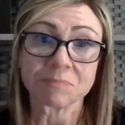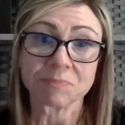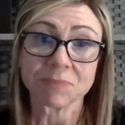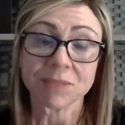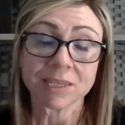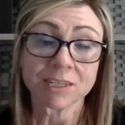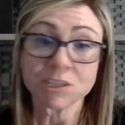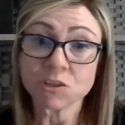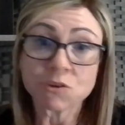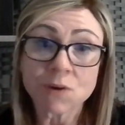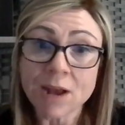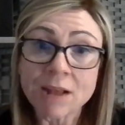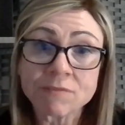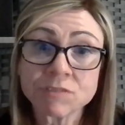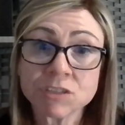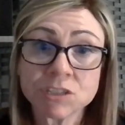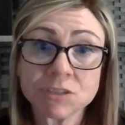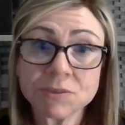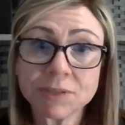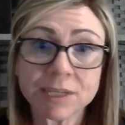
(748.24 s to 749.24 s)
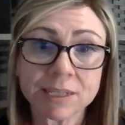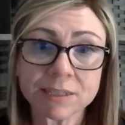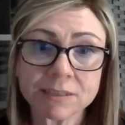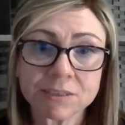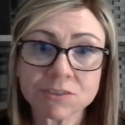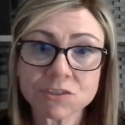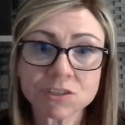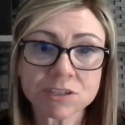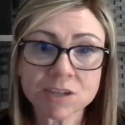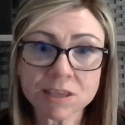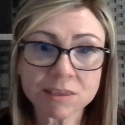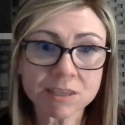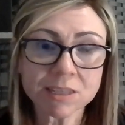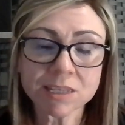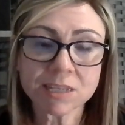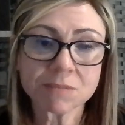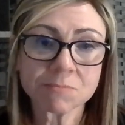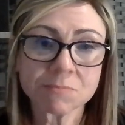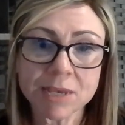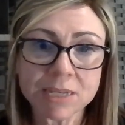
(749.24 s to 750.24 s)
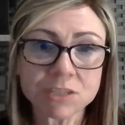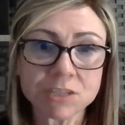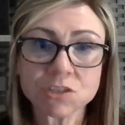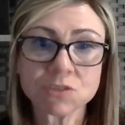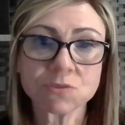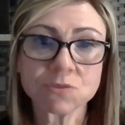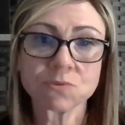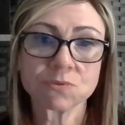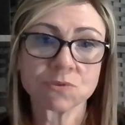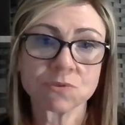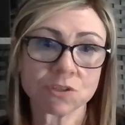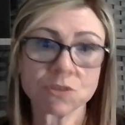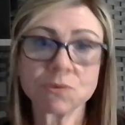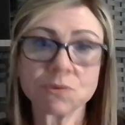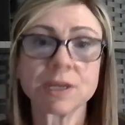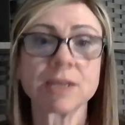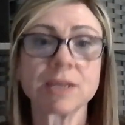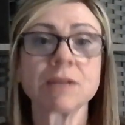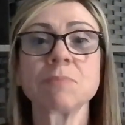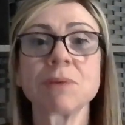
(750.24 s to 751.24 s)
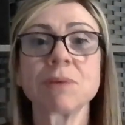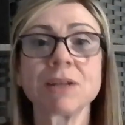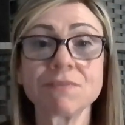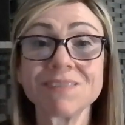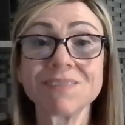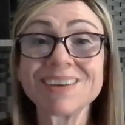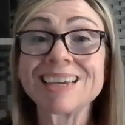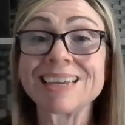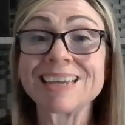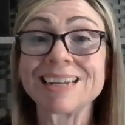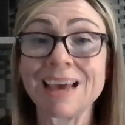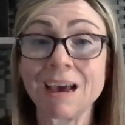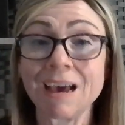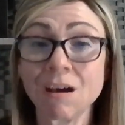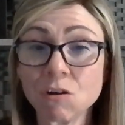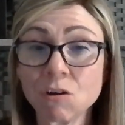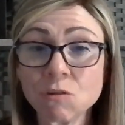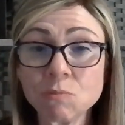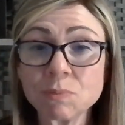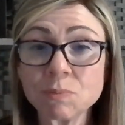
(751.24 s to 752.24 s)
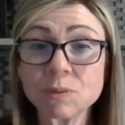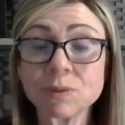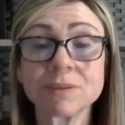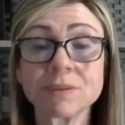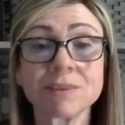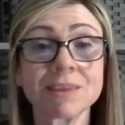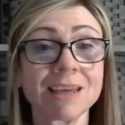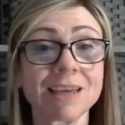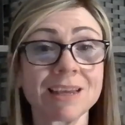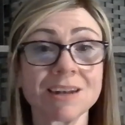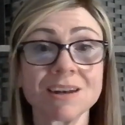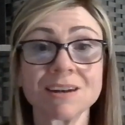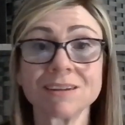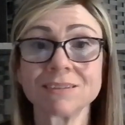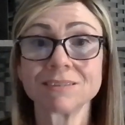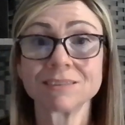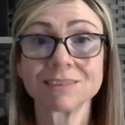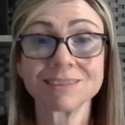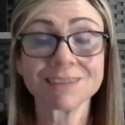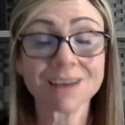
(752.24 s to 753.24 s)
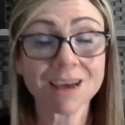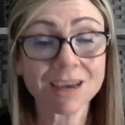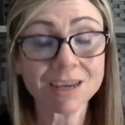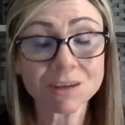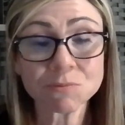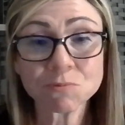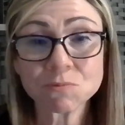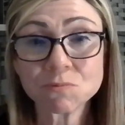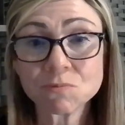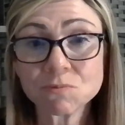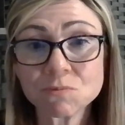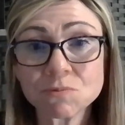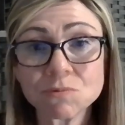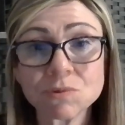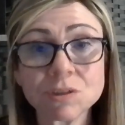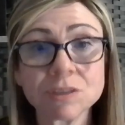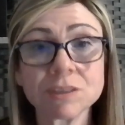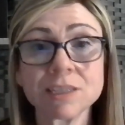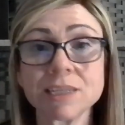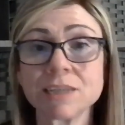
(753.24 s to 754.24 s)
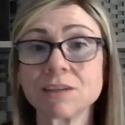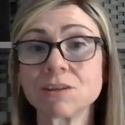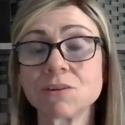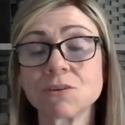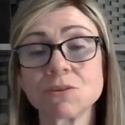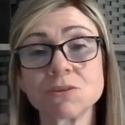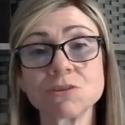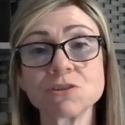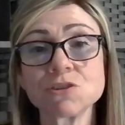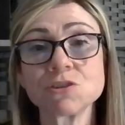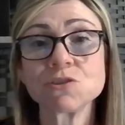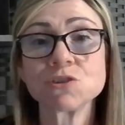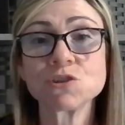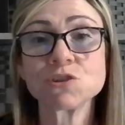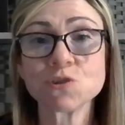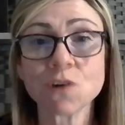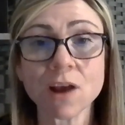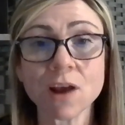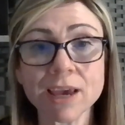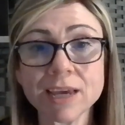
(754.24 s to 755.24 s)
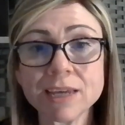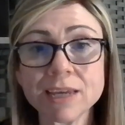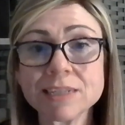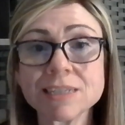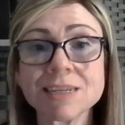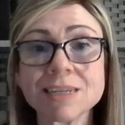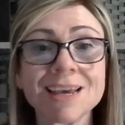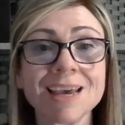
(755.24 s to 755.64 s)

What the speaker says: you don't have to do it. There's nothing that makes you do it. But if it can help, then I really encourage you to try it.